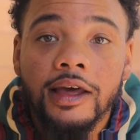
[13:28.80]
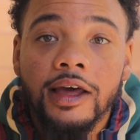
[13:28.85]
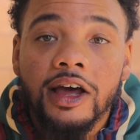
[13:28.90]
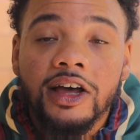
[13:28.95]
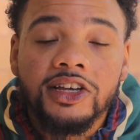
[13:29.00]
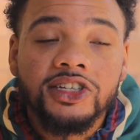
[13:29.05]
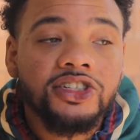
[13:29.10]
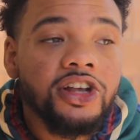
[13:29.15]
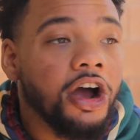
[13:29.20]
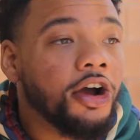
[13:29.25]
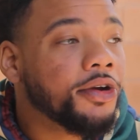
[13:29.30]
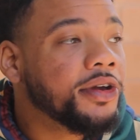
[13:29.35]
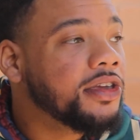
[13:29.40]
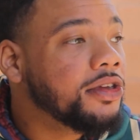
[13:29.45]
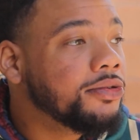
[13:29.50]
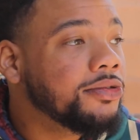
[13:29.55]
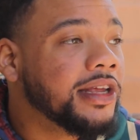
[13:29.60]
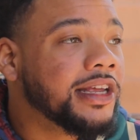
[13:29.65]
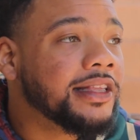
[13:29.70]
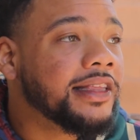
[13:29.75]
Sorry you
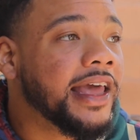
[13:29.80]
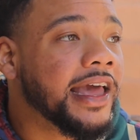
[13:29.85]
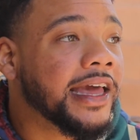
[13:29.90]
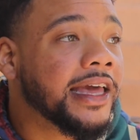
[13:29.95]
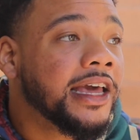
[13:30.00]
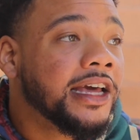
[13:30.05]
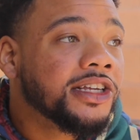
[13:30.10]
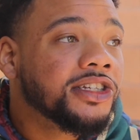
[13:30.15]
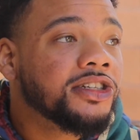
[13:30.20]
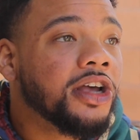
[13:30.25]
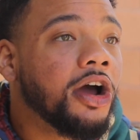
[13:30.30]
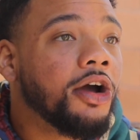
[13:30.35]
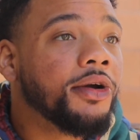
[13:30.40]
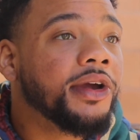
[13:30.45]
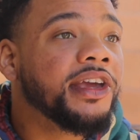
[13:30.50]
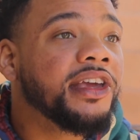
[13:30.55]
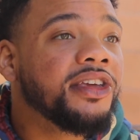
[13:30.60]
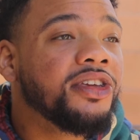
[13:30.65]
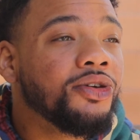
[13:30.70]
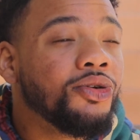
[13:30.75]
did that.
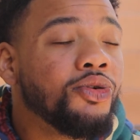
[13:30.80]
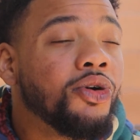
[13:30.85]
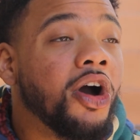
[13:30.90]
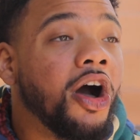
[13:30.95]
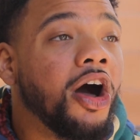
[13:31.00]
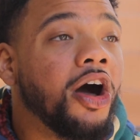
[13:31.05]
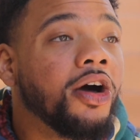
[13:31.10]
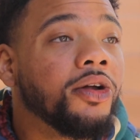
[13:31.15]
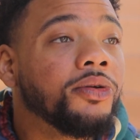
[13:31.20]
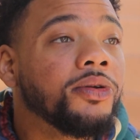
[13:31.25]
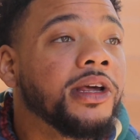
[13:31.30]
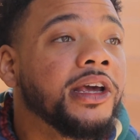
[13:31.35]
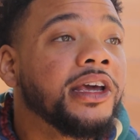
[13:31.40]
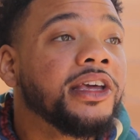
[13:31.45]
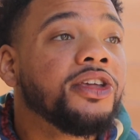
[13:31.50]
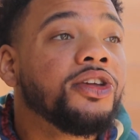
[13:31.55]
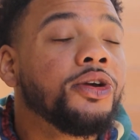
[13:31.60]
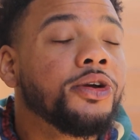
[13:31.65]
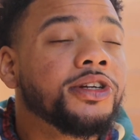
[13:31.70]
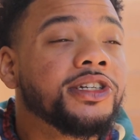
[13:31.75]
Sorry you called
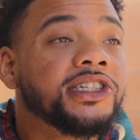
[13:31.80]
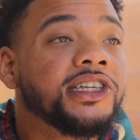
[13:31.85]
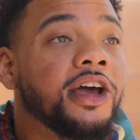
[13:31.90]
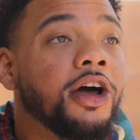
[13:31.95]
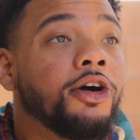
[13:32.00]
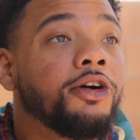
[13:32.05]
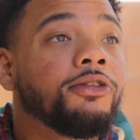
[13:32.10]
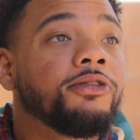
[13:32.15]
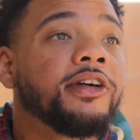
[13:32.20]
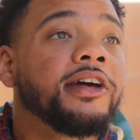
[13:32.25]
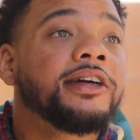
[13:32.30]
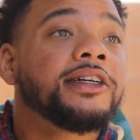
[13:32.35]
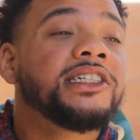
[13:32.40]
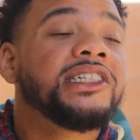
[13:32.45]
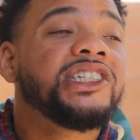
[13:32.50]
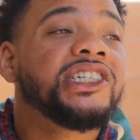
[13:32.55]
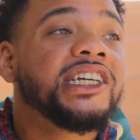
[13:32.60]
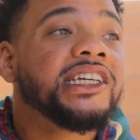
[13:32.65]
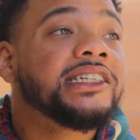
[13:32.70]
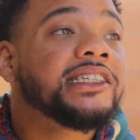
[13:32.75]
yourself
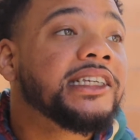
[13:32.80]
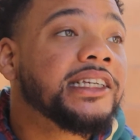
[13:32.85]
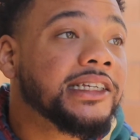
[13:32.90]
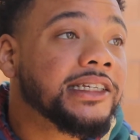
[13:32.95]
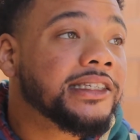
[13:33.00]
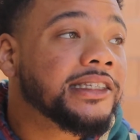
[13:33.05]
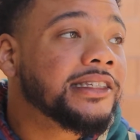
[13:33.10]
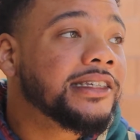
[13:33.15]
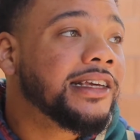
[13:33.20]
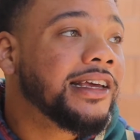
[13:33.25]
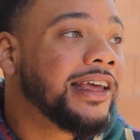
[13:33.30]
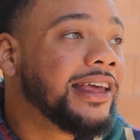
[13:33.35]
Jesus